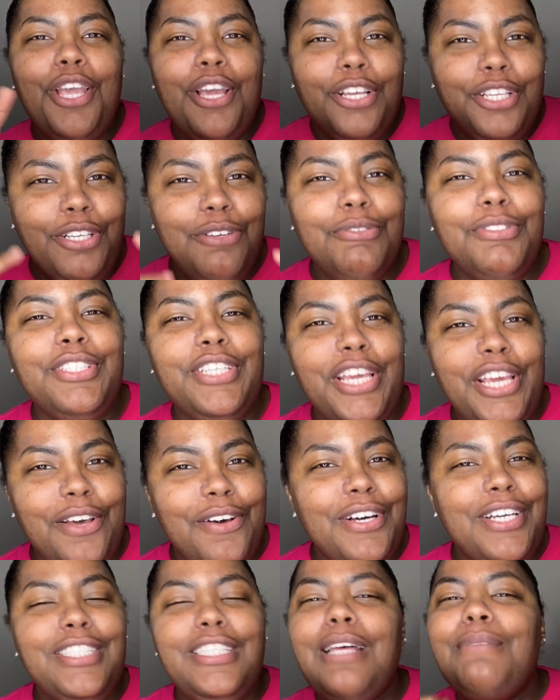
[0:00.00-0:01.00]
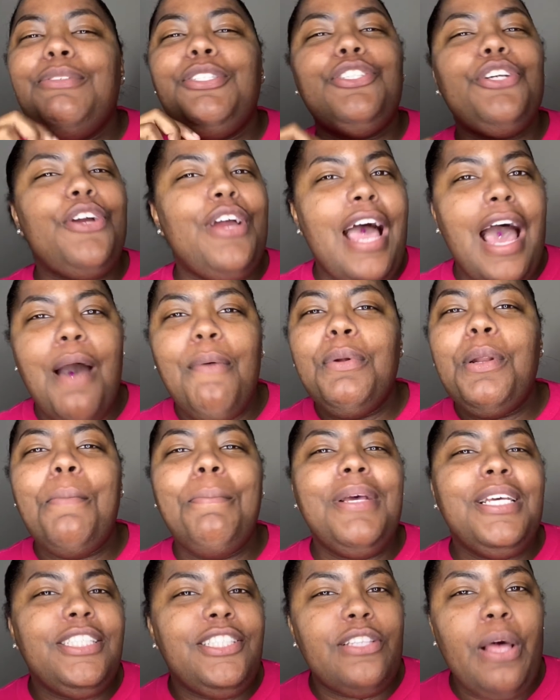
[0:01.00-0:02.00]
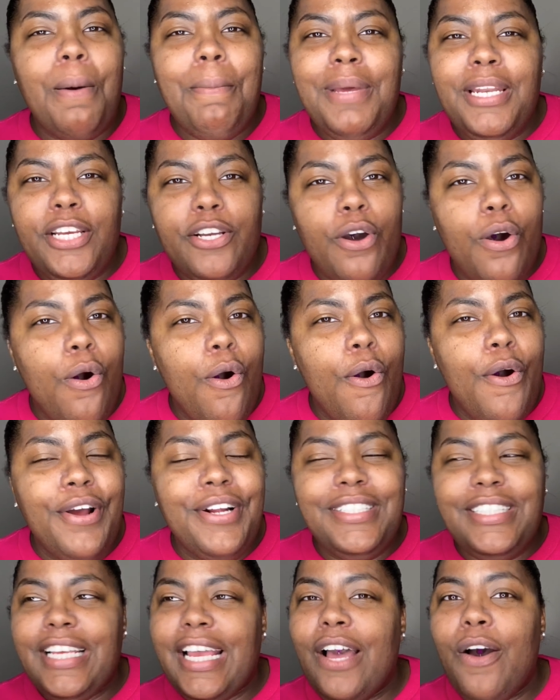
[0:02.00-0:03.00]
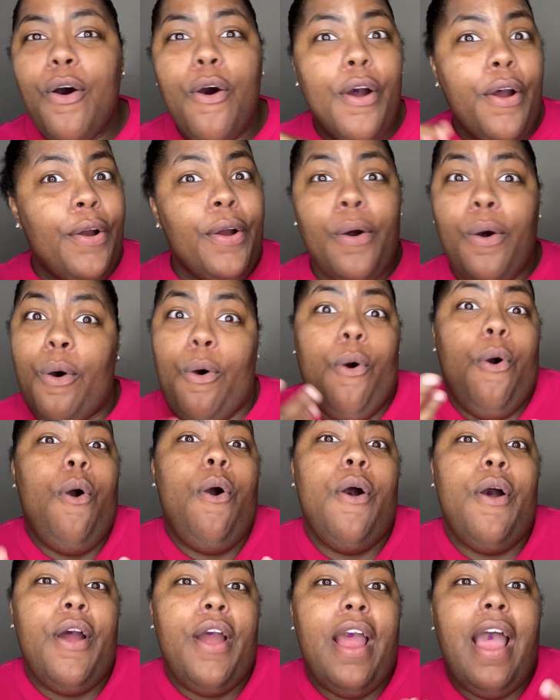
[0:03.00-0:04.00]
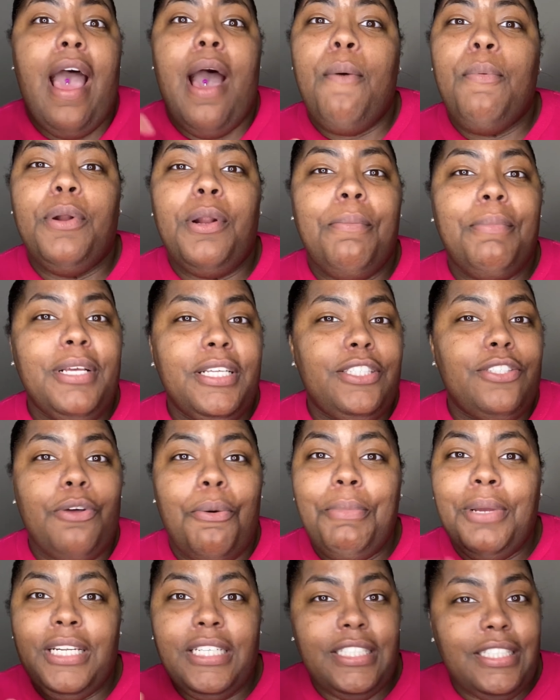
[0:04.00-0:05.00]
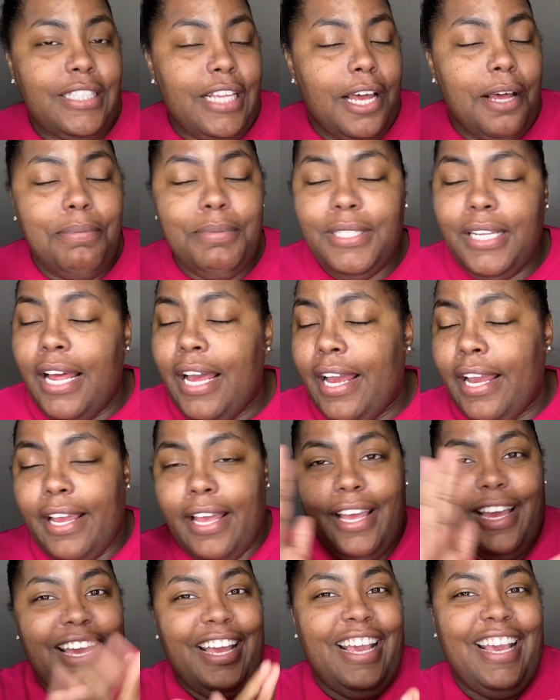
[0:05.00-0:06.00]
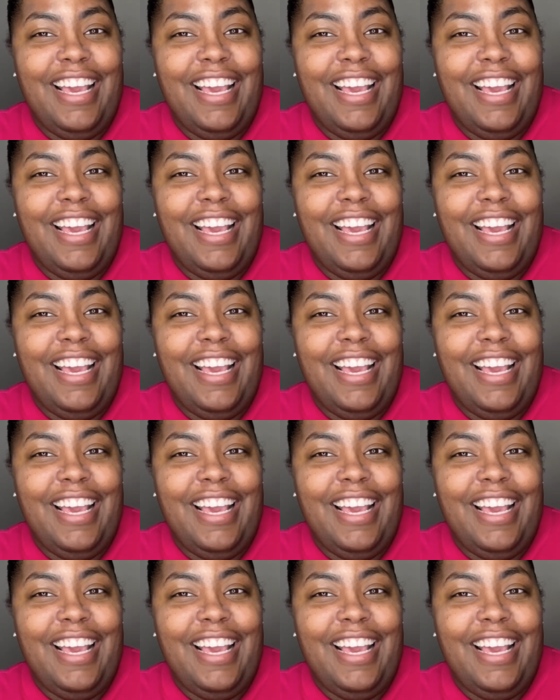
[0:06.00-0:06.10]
you skilled because I'm sure I would have missed so many chords or, or, or I would have missed so many steps. Like,